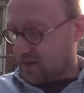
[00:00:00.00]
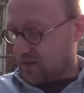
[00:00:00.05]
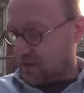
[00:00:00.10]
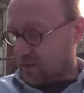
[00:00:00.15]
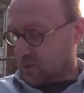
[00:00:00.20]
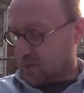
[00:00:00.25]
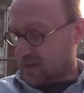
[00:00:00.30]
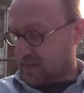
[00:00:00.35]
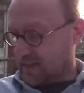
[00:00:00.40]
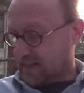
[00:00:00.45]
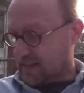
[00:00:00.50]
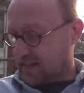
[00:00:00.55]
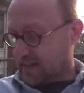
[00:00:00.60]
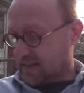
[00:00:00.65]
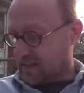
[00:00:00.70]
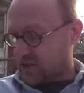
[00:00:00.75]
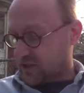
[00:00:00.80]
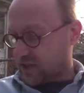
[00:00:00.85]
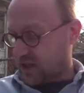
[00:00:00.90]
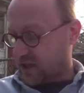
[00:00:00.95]
related to the
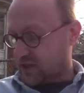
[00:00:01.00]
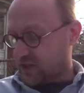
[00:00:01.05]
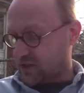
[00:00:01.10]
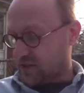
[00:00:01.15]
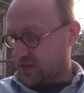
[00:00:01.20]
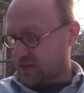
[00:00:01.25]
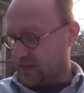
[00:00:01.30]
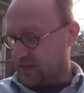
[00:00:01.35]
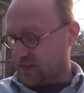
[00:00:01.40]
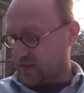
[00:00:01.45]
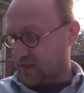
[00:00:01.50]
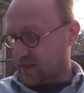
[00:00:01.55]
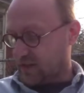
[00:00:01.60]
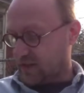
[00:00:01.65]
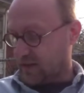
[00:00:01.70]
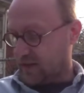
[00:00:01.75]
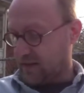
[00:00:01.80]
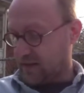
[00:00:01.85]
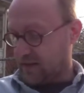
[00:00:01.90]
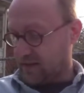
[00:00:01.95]
education they
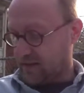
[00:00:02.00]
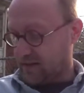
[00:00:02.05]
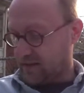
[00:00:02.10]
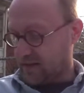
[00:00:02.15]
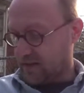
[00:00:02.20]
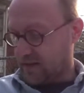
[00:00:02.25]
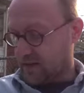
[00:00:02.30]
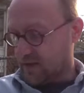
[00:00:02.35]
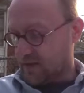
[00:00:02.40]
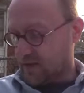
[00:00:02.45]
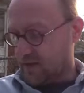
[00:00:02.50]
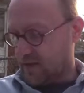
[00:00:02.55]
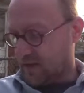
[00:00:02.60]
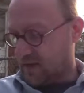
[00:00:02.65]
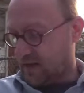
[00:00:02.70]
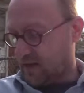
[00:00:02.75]
talk about in there.